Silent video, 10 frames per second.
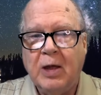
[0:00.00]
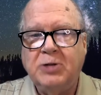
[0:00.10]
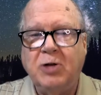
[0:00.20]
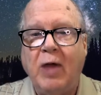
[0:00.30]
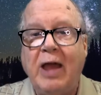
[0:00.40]

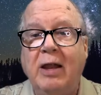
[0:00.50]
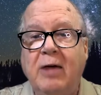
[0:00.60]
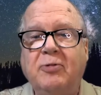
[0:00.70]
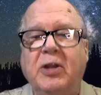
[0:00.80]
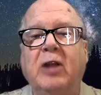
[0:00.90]
So they
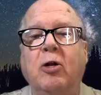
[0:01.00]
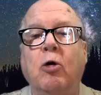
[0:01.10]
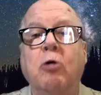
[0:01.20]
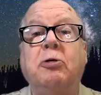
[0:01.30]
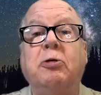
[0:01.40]
lived in an
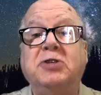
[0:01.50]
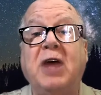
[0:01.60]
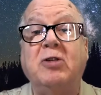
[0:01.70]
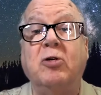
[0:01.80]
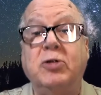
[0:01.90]

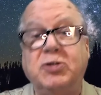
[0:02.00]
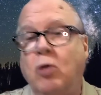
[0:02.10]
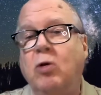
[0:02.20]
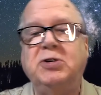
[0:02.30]
Earth-centered solar